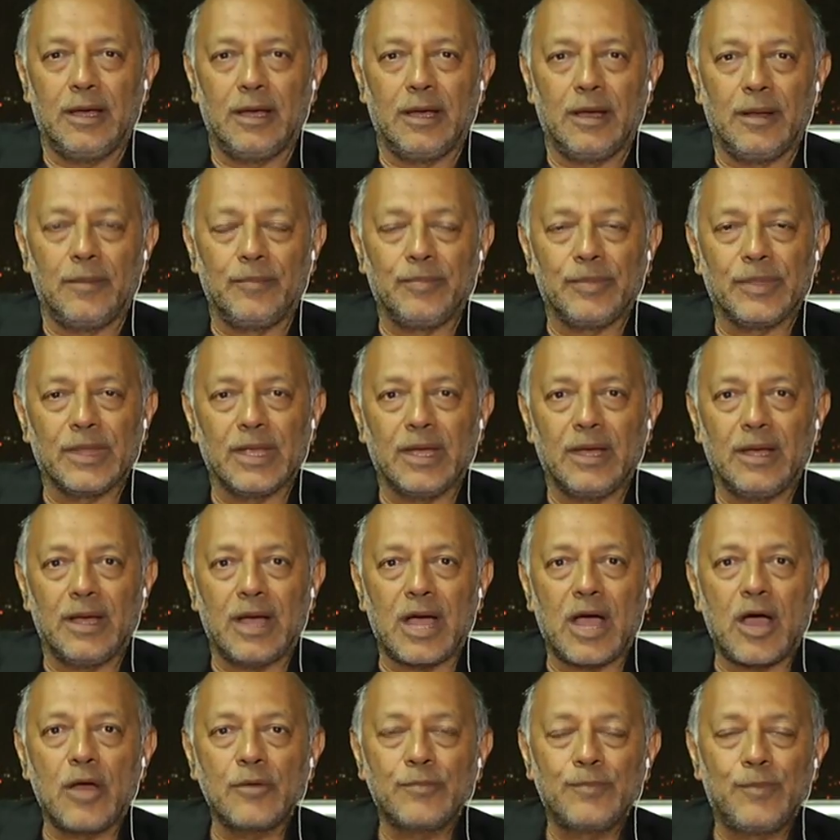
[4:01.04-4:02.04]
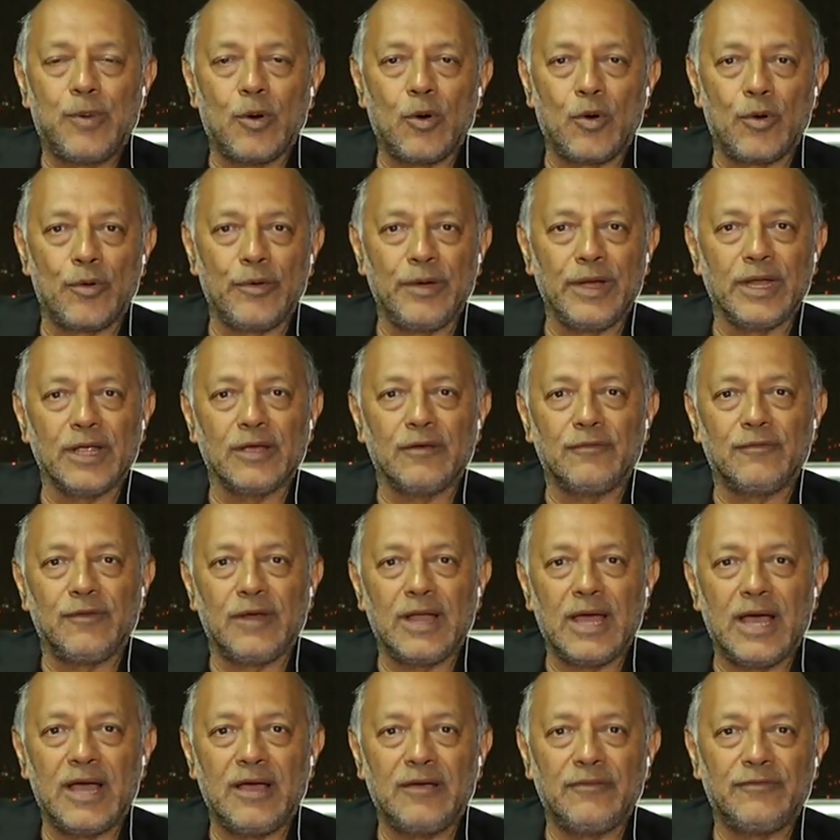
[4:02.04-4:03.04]
um, outpouring
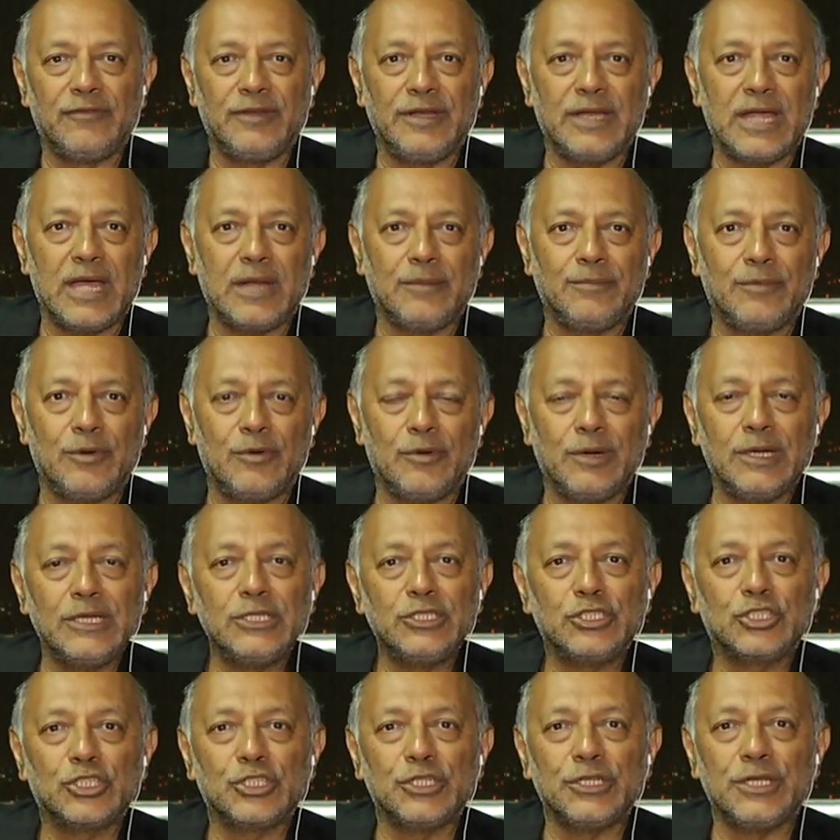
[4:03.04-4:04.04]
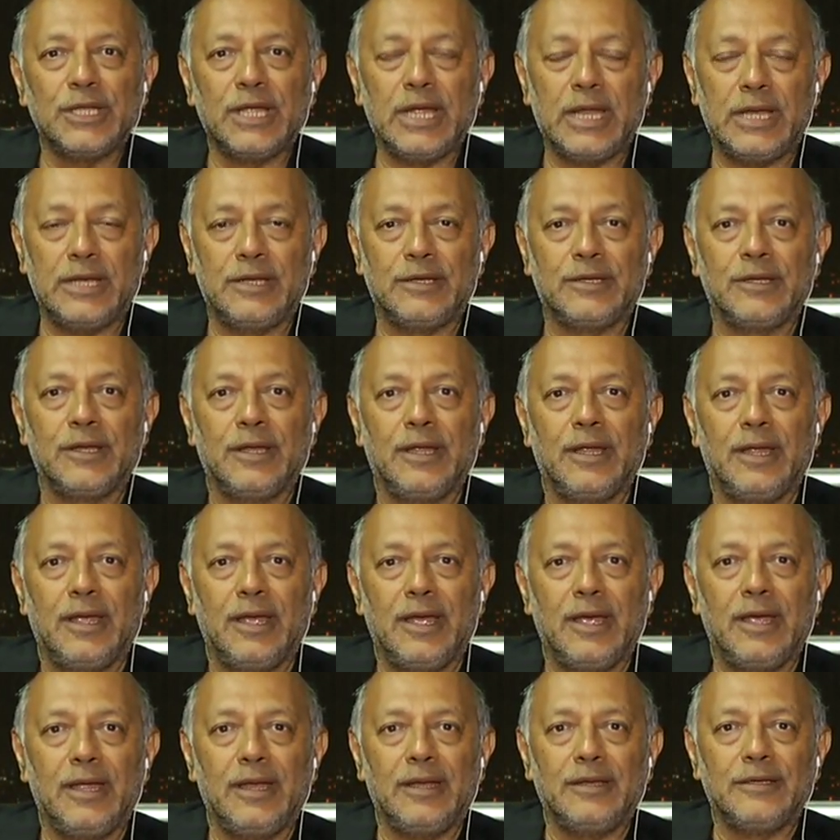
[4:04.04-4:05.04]
of love and admiration and
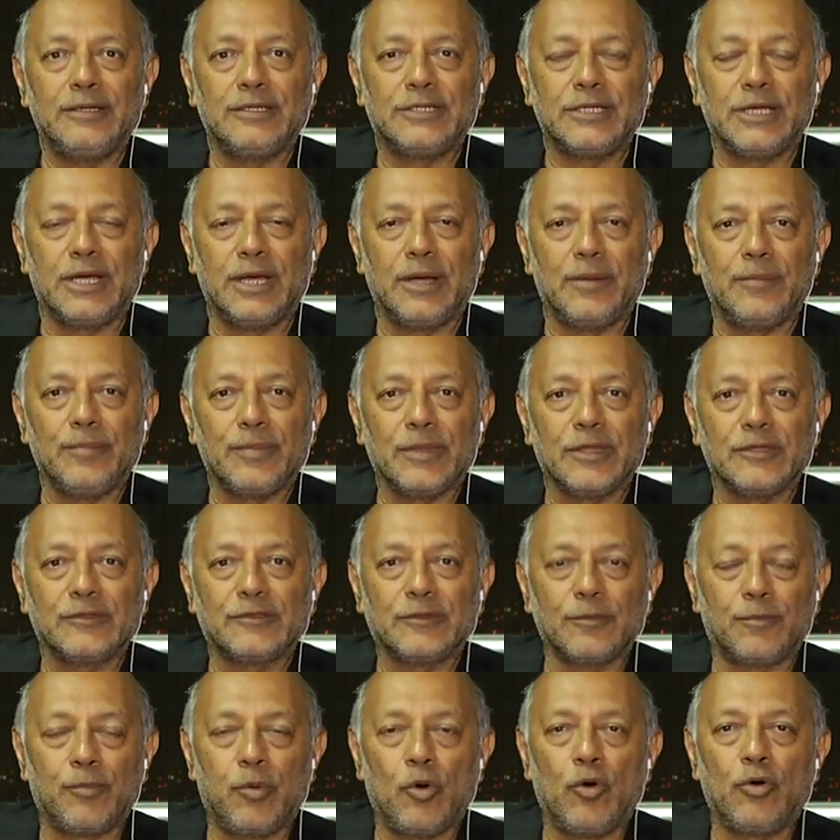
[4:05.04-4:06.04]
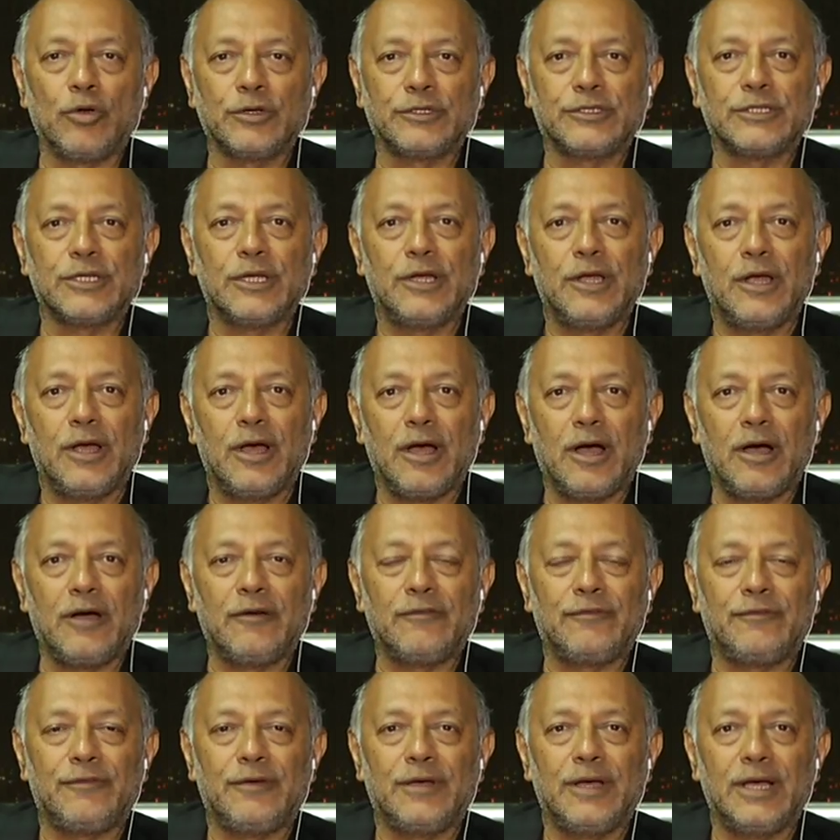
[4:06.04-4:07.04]
and um, support
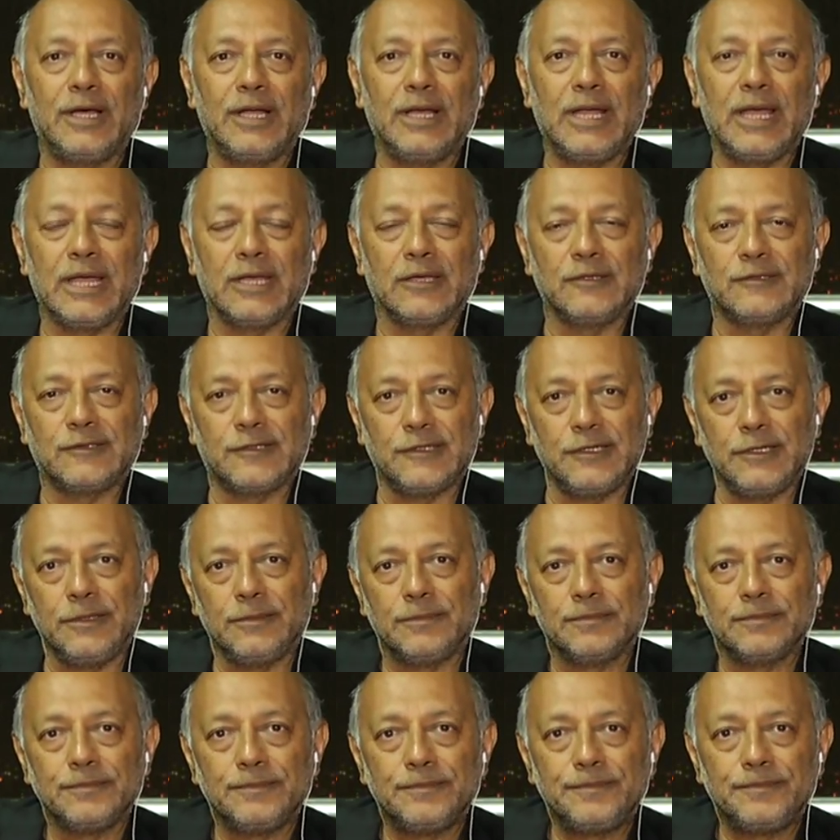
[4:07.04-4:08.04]
of her legacy.